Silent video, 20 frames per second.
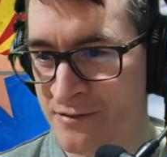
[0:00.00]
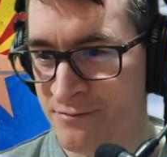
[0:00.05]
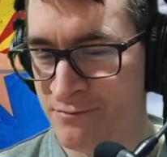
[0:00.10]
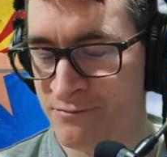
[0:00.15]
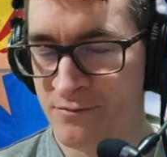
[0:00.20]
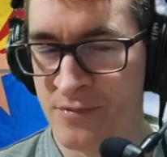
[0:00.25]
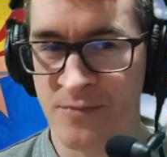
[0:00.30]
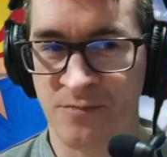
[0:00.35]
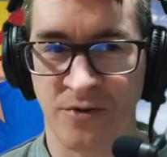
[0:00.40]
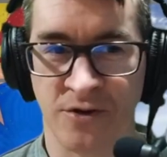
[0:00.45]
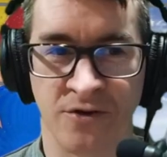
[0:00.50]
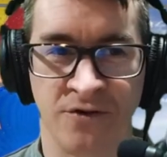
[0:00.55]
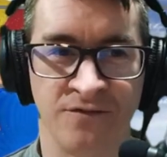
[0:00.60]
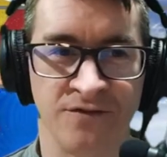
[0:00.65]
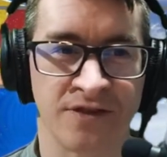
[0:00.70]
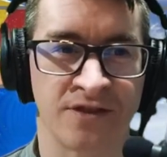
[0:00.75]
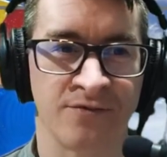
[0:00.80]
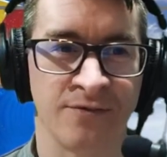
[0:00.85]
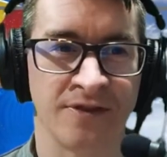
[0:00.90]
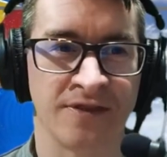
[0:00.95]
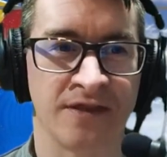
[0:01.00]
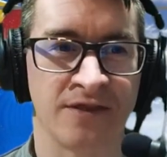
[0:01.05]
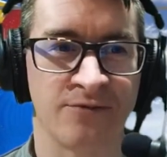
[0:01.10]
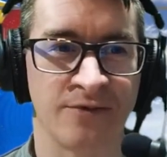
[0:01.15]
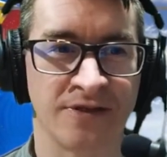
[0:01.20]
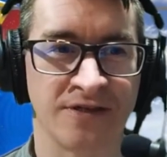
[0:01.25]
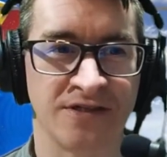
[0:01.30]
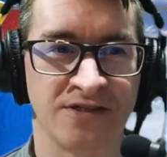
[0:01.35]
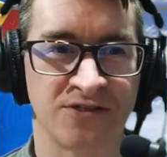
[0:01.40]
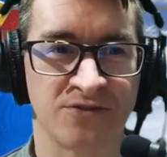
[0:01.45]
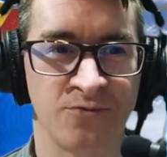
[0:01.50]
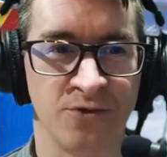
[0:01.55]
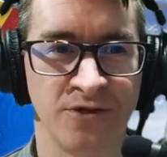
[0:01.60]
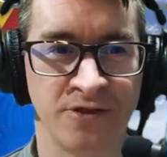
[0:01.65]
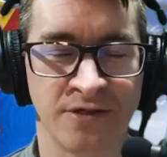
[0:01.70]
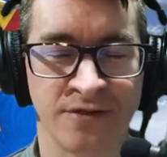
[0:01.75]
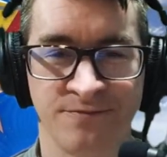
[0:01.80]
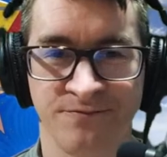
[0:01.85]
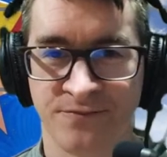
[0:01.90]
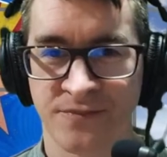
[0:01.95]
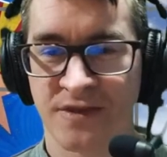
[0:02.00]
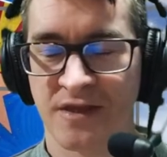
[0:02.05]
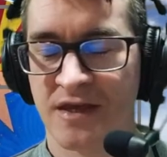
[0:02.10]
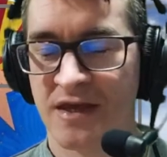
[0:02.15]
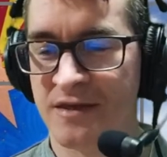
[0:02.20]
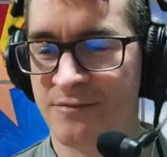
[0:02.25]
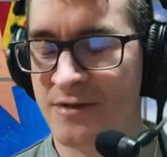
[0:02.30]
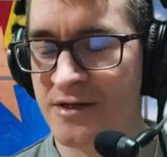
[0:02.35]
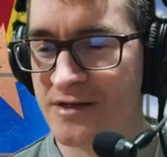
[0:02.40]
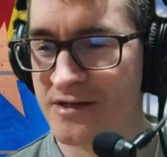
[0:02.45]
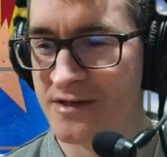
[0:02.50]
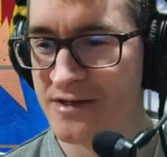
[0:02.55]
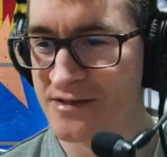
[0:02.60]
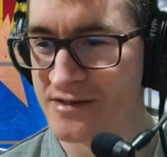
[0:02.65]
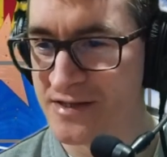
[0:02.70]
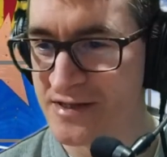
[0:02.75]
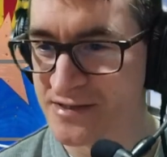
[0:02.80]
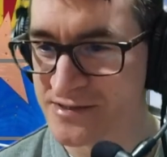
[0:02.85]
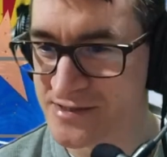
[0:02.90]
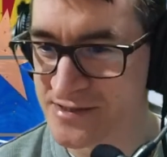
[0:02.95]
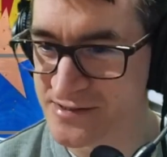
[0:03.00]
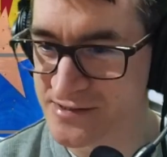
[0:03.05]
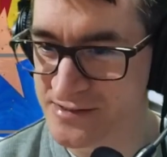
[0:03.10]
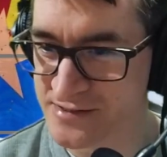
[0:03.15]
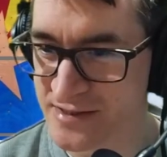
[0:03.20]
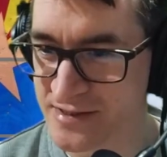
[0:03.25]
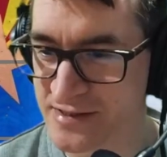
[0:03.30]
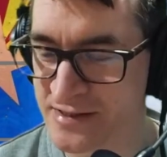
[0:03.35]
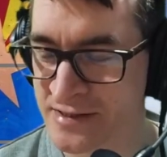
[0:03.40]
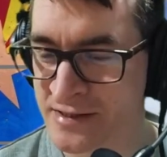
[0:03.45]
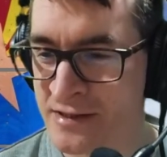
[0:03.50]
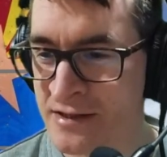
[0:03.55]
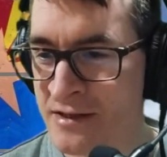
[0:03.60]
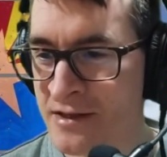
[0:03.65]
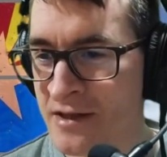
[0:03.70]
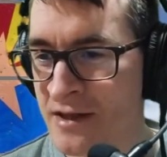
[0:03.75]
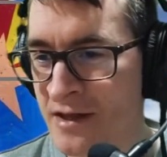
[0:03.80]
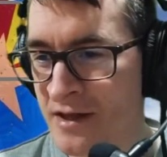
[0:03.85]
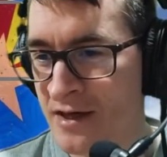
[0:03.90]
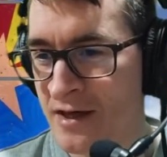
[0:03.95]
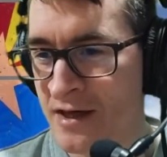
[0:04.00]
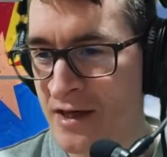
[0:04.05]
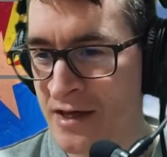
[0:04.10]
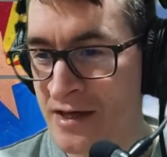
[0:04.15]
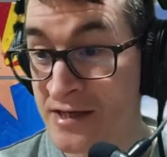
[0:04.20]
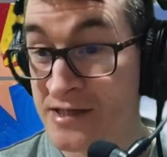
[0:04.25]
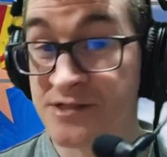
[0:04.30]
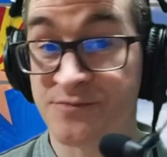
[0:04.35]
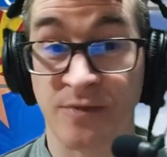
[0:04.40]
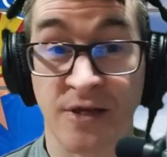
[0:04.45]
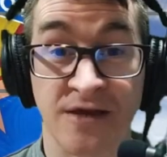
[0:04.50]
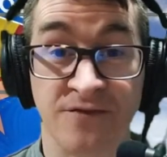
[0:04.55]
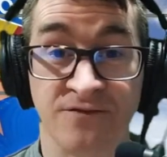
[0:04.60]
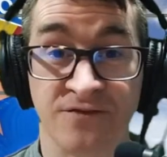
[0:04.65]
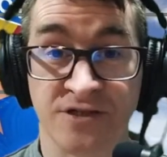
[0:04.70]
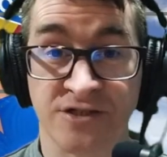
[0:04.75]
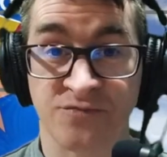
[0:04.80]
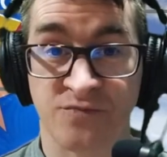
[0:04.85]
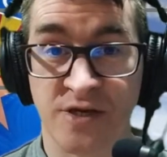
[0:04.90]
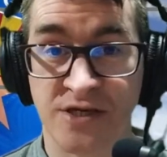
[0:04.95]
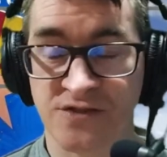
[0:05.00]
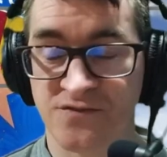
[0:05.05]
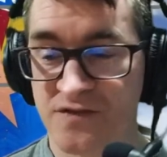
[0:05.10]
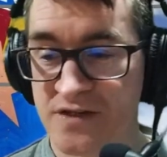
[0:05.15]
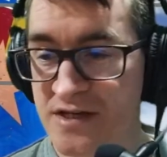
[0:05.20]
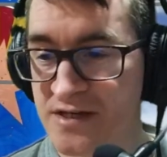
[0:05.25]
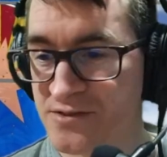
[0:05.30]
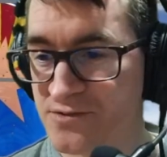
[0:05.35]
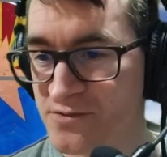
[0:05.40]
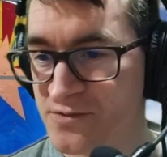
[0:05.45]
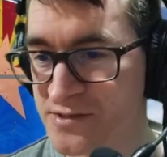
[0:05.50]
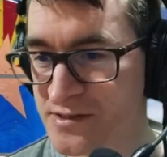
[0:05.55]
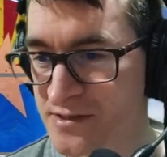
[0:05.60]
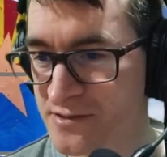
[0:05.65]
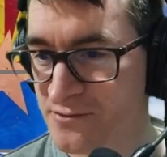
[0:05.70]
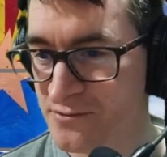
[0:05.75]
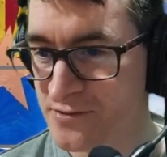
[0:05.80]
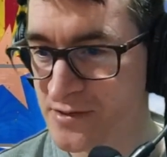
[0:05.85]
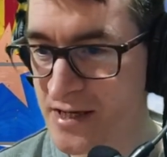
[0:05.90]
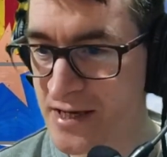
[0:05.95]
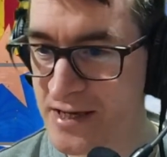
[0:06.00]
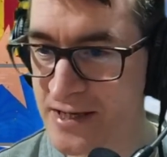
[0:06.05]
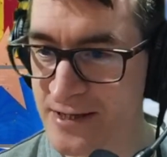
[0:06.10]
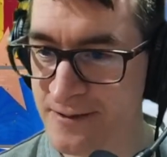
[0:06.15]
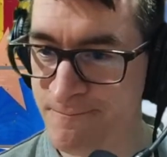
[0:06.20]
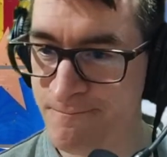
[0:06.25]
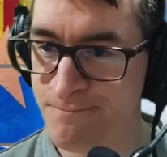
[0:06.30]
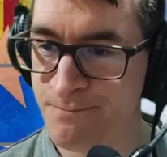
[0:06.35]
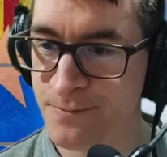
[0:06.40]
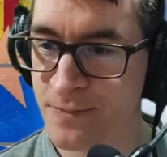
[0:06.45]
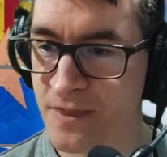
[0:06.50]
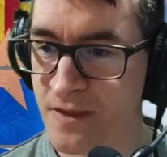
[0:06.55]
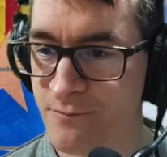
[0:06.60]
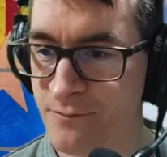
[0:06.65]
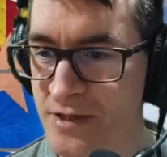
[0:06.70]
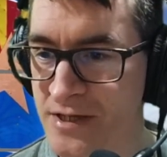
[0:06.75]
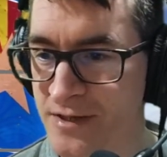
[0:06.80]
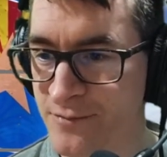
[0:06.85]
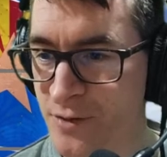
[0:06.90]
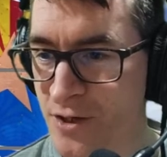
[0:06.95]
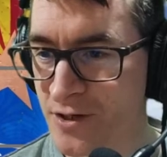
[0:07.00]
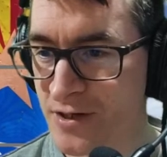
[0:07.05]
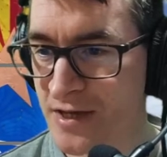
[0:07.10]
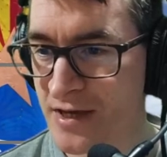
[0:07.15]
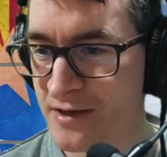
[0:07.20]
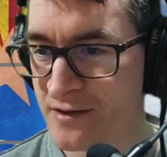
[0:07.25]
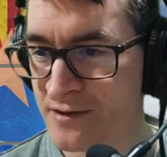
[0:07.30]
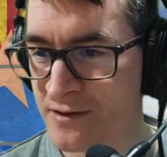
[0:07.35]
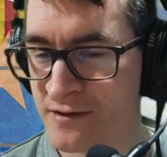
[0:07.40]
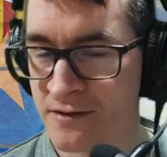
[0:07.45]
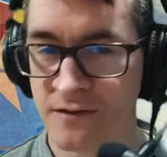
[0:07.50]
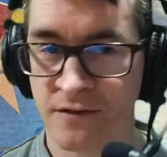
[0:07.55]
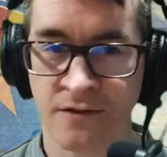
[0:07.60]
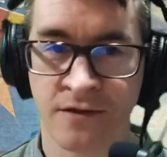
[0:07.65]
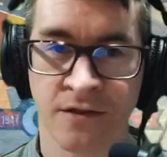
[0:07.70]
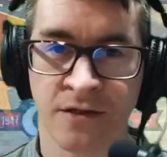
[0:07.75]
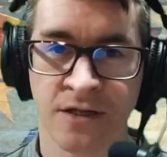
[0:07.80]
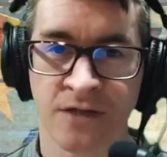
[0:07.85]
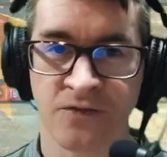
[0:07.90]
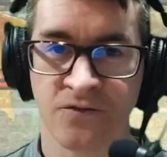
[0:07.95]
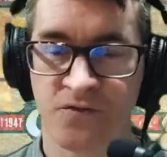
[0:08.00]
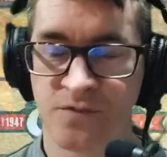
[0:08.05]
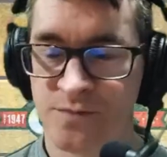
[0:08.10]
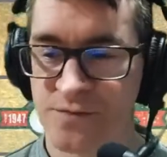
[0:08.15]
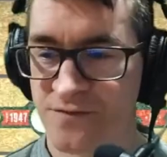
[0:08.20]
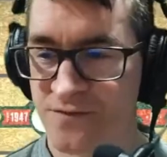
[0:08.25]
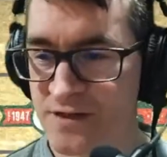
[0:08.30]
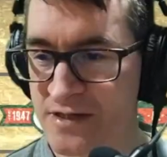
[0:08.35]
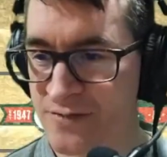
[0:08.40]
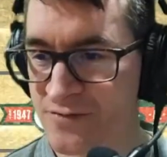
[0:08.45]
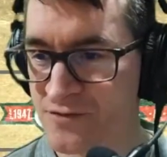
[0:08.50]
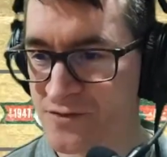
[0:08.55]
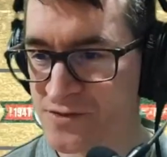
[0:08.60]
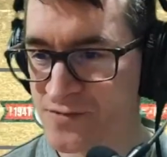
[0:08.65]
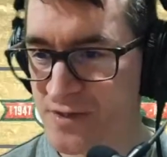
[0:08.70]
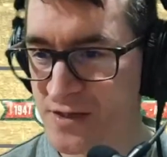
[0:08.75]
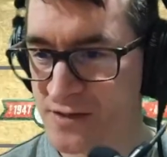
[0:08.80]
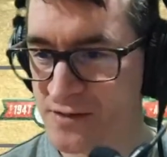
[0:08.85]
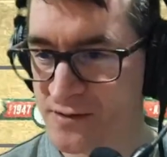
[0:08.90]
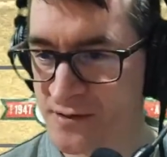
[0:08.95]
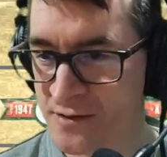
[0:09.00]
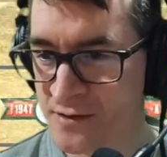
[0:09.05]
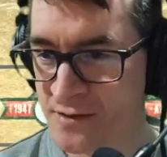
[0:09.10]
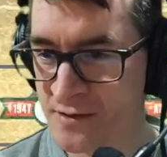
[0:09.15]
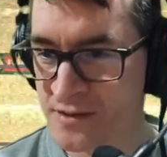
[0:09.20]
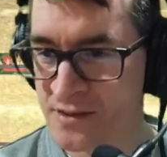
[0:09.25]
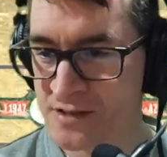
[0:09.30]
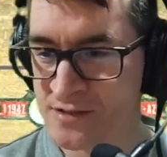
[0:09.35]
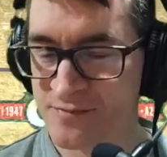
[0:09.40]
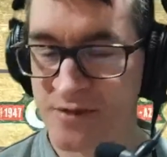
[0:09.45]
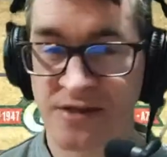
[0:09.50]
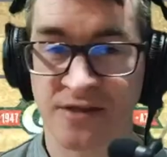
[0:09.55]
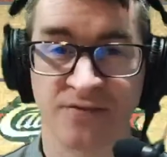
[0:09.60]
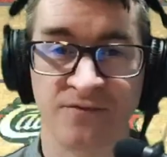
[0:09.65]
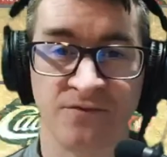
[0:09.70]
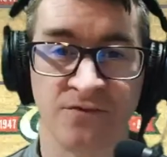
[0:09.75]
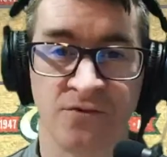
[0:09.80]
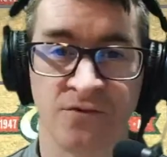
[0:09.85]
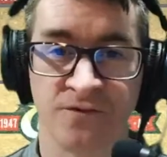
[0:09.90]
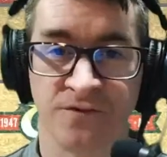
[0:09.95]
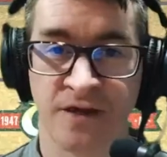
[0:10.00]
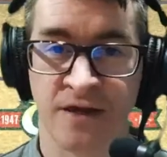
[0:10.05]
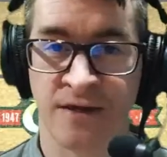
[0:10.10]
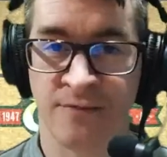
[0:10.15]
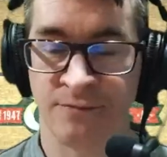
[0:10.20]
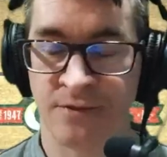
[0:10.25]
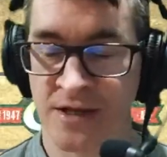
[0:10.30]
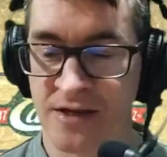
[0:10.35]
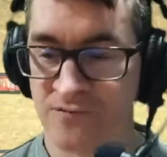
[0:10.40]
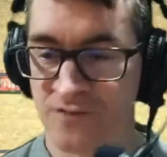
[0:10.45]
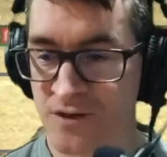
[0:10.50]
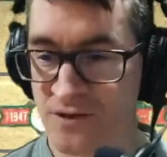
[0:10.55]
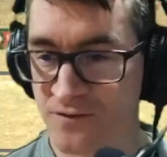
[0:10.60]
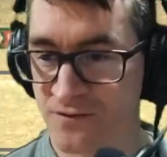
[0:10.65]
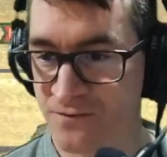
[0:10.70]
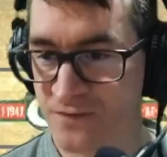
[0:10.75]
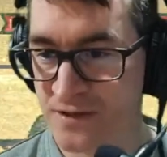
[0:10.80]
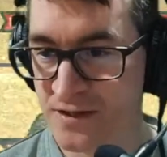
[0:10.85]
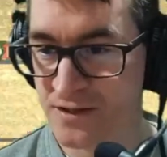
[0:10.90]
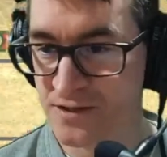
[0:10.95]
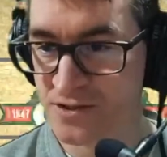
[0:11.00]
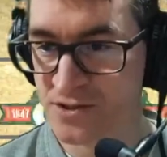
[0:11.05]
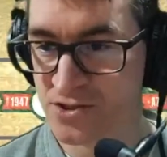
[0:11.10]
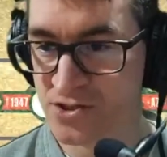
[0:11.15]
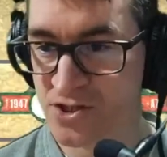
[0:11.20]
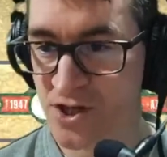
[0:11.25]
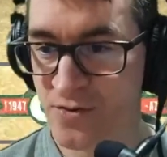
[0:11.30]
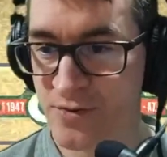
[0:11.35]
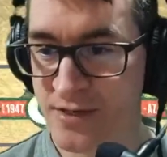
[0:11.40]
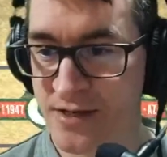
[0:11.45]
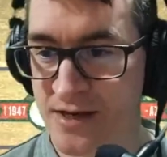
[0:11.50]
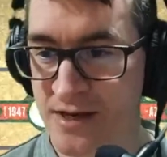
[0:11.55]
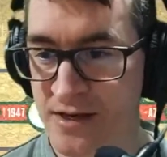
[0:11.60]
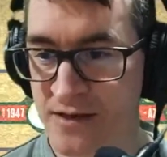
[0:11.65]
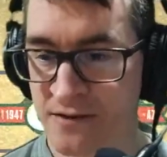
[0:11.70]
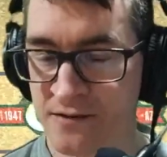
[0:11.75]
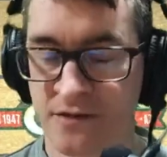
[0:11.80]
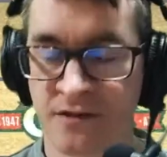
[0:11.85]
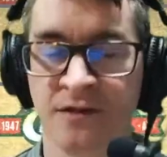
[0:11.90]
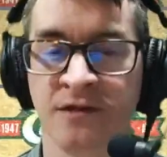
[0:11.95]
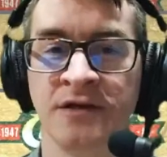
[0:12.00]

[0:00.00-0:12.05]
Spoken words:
member of the 2020 squad. Came in at the end of that season, didn't he? He's playing first base for the Angels today. Mickey Moniak, former Philly prospect, is batting fourth and playing right field. Joe Adell